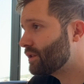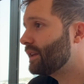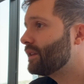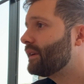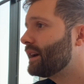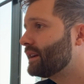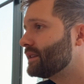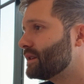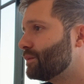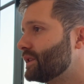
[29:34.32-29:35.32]
on the fight
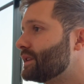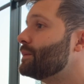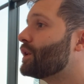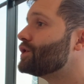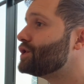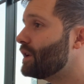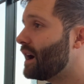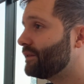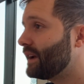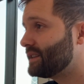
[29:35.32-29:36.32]
against him recently because you
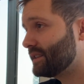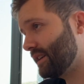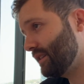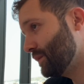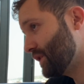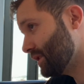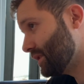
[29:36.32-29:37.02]
have SA title ambitions,